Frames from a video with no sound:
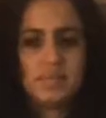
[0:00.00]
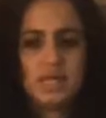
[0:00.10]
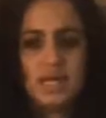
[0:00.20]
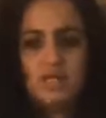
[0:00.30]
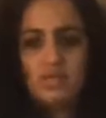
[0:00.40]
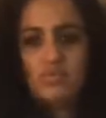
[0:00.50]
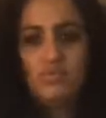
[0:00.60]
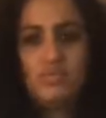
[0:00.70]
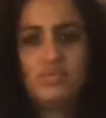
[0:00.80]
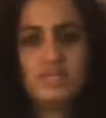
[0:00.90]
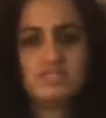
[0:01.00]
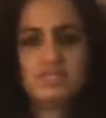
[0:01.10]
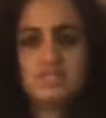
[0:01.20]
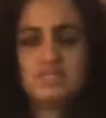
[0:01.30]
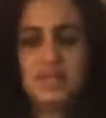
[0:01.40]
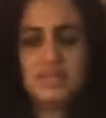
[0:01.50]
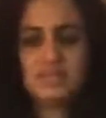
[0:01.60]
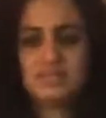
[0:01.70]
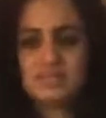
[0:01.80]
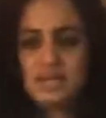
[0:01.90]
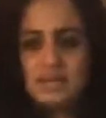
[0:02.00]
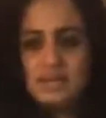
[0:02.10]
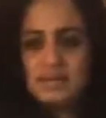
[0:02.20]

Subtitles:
And now move this from side to side.